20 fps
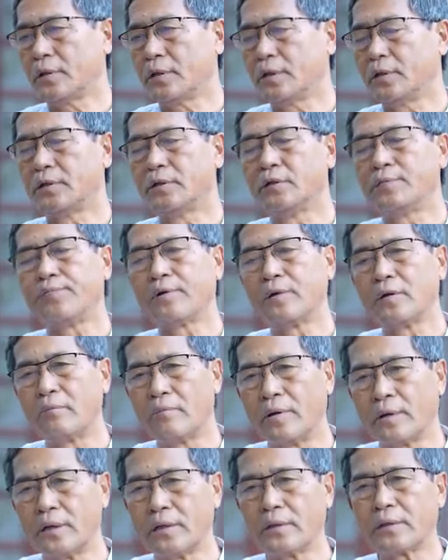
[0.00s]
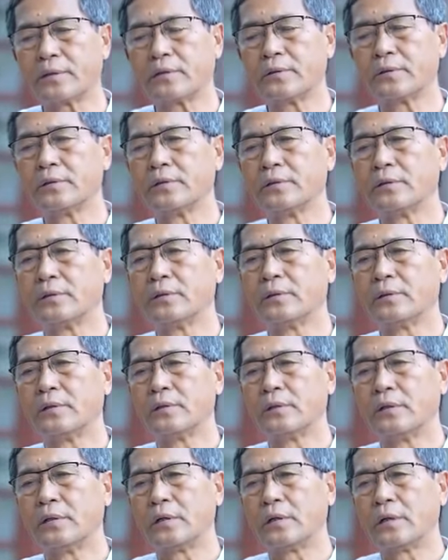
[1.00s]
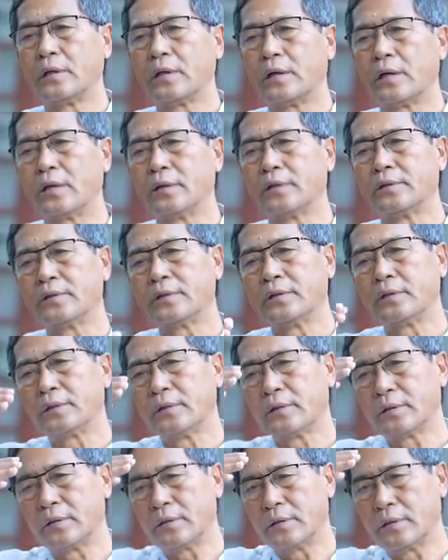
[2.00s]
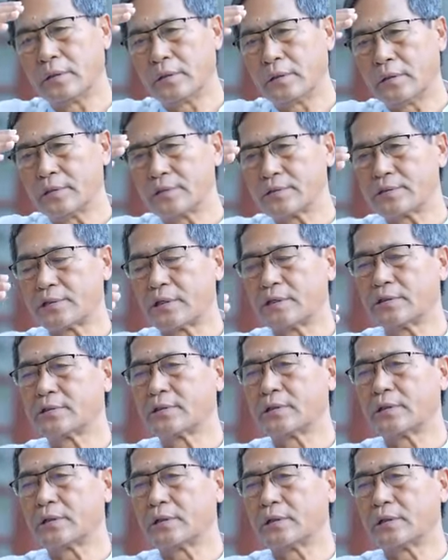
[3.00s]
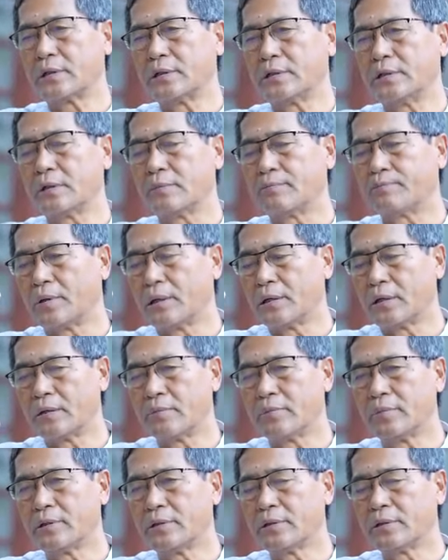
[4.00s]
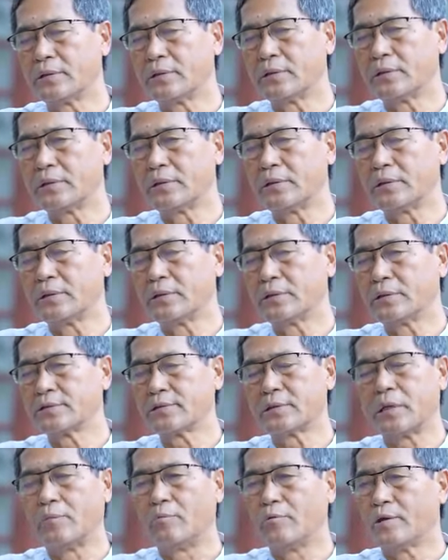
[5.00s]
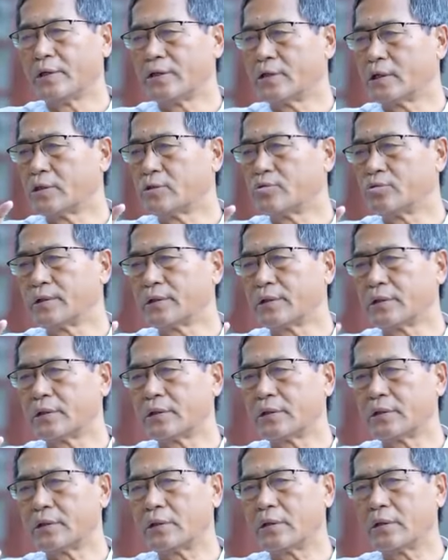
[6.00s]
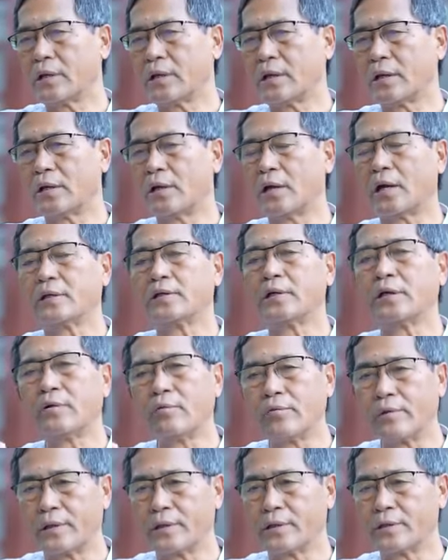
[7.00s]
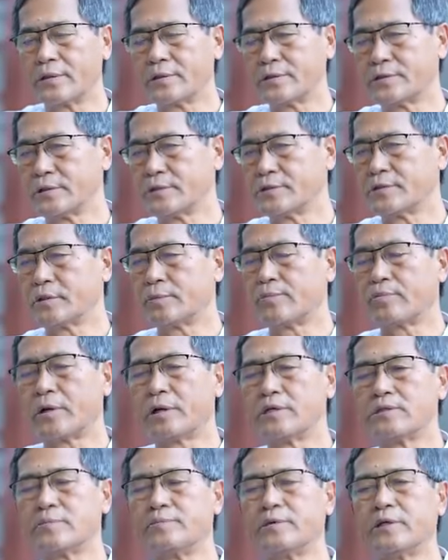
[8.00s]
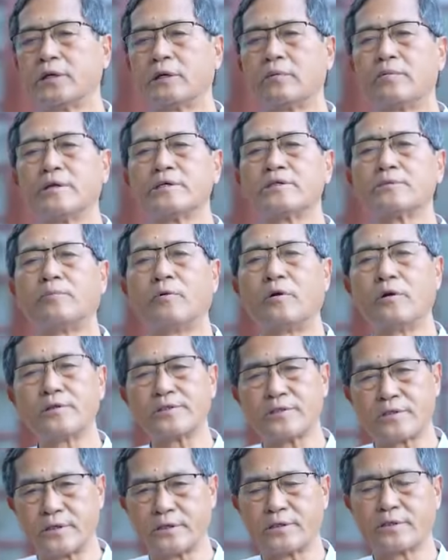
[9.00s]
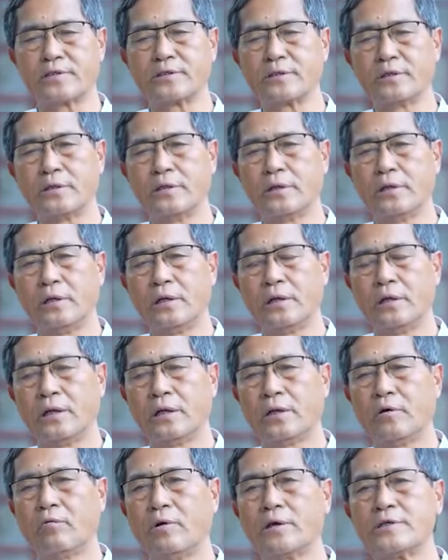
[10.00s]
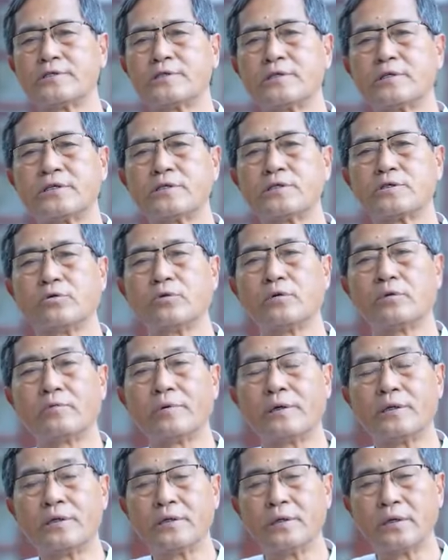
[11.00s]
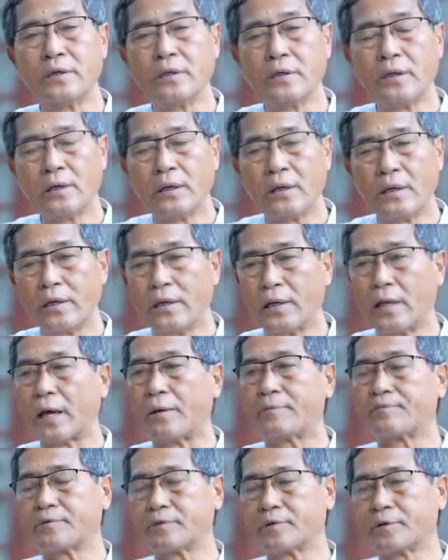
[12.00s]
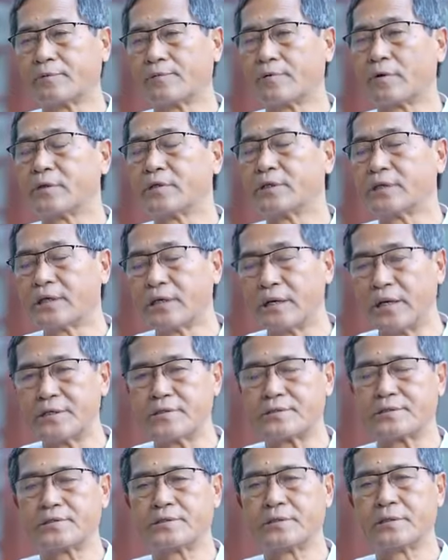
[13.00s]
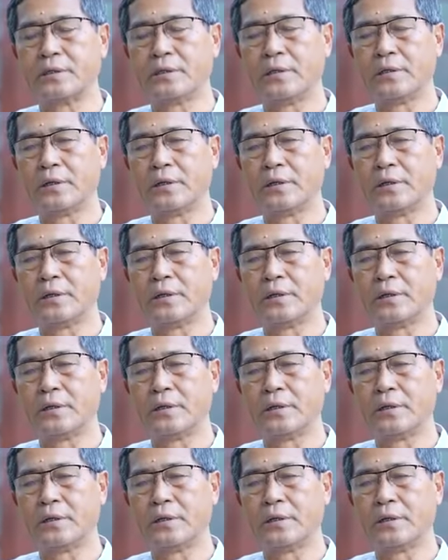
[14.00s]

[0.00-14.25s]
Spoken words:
in different manner, at the center, in the parliament, some way they are doing, and other way, since Tripura is being a very small state, and once it is ruled by the left for decades,